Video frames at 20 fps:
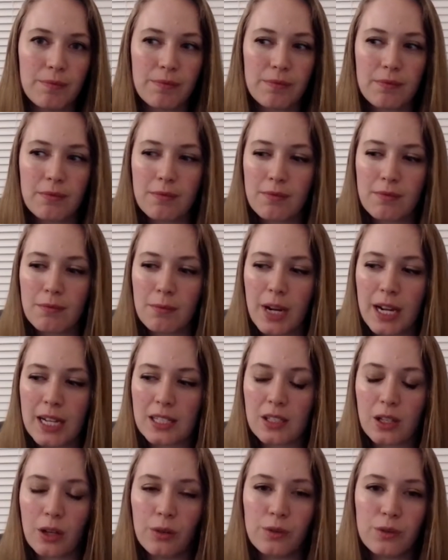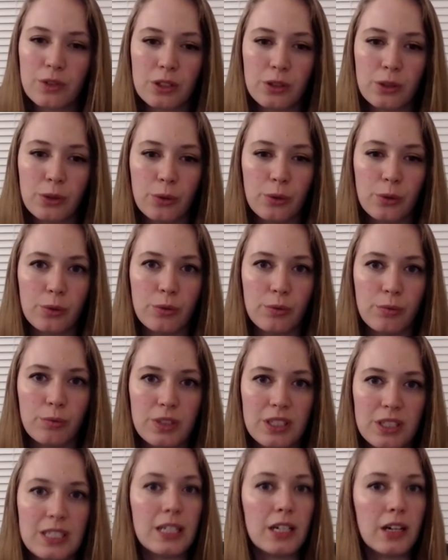myself to
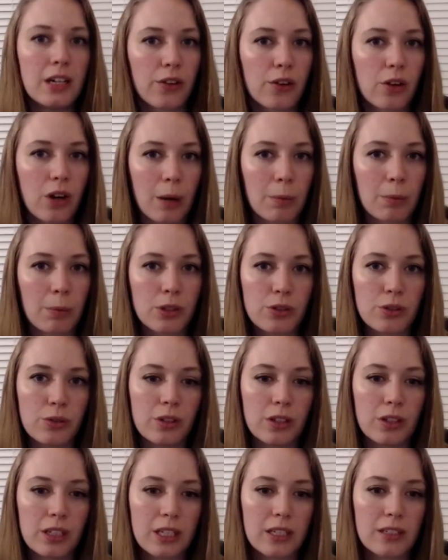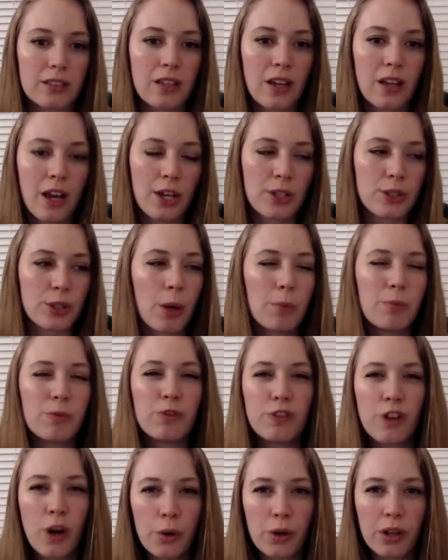see other opportunities. So I'm
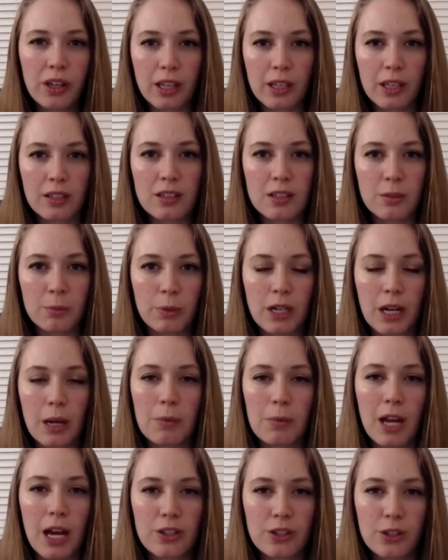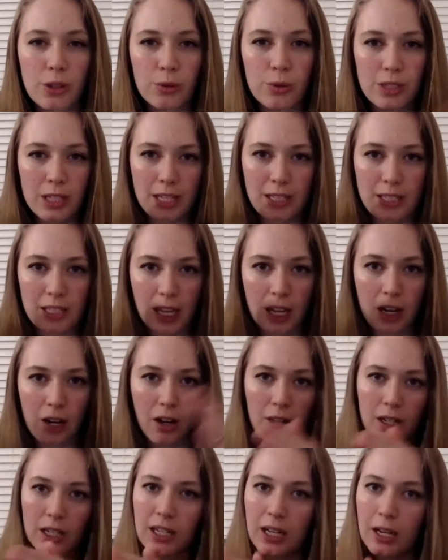focused, but I'm not so dead set on
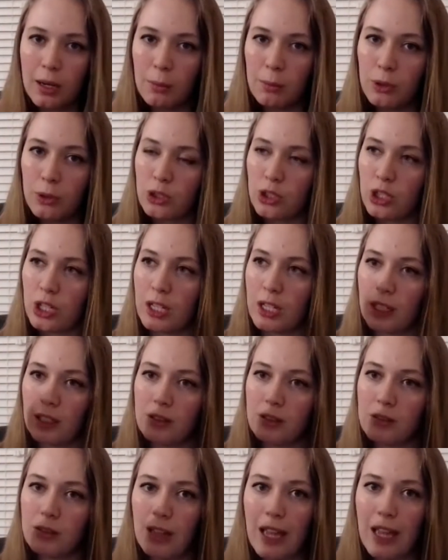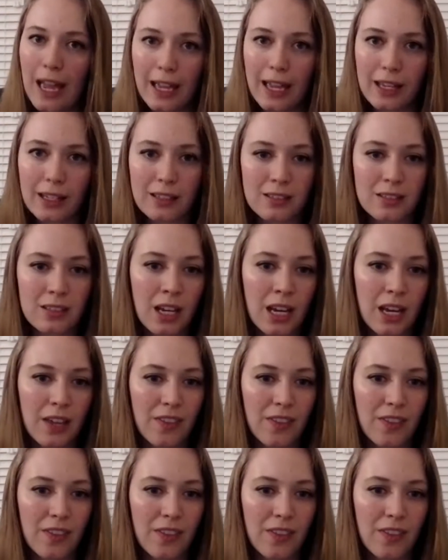accomplishing X that I